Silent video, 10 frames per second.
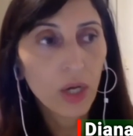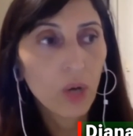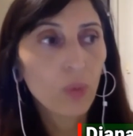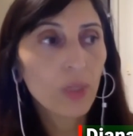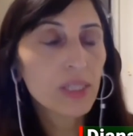
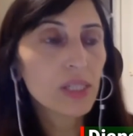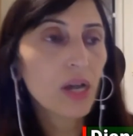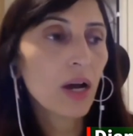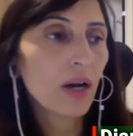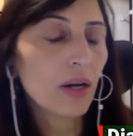We
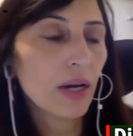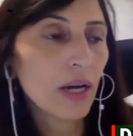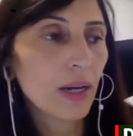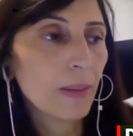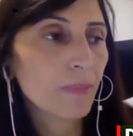saw
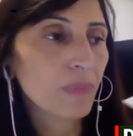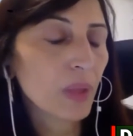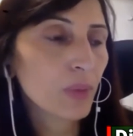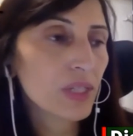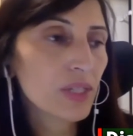
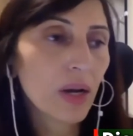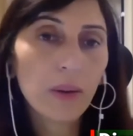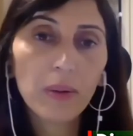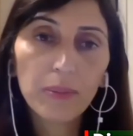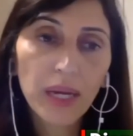
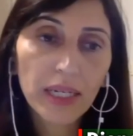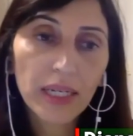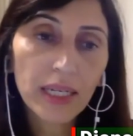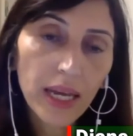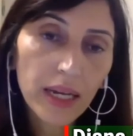Benny
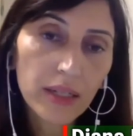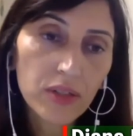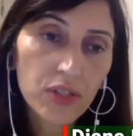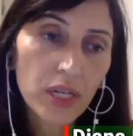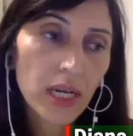
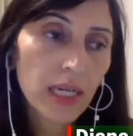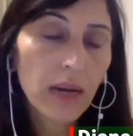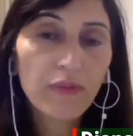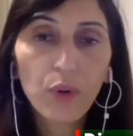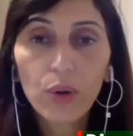Gantz
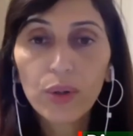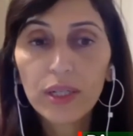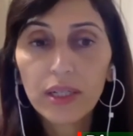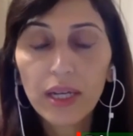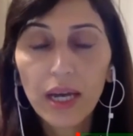come forward
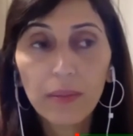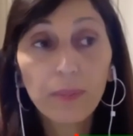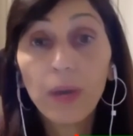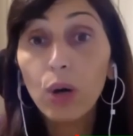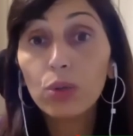and
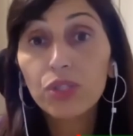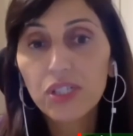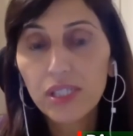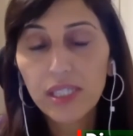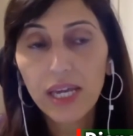boast
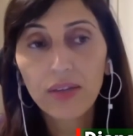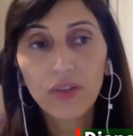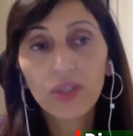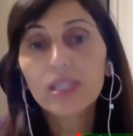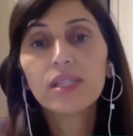and say
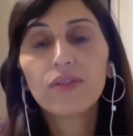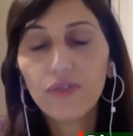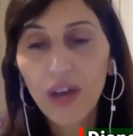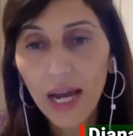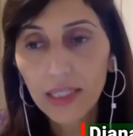that this, in
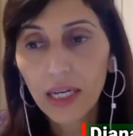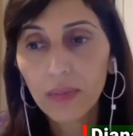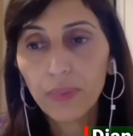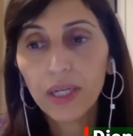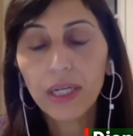fact,
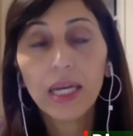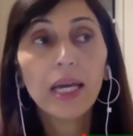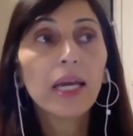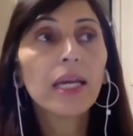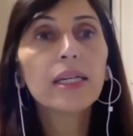had been
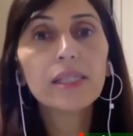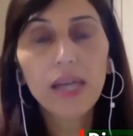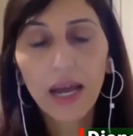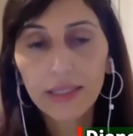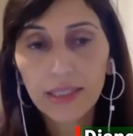his
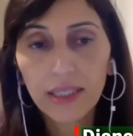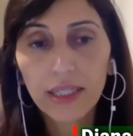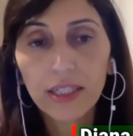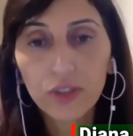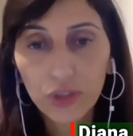
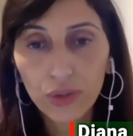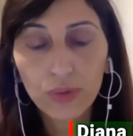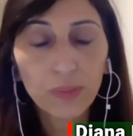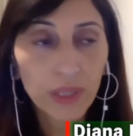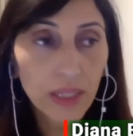idea
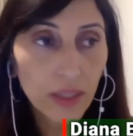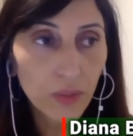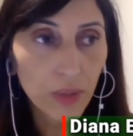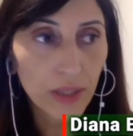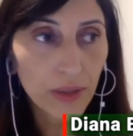to begin
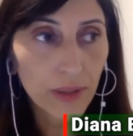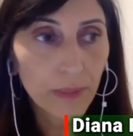with.